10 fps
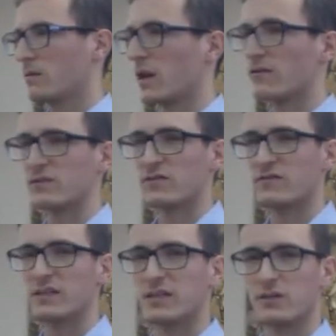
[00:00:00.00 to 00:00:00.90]
When I was
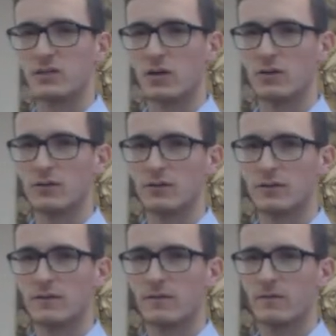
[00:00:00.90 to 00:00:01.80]
15 years old,
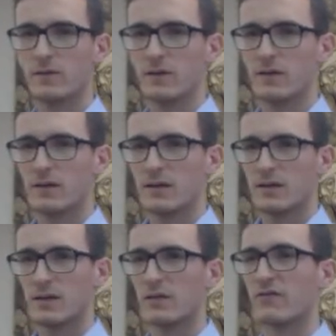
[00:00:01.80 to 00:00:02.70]

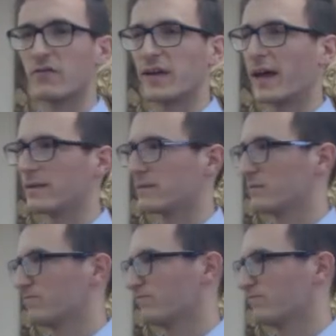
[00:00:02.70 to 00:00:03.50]
I'll never forget,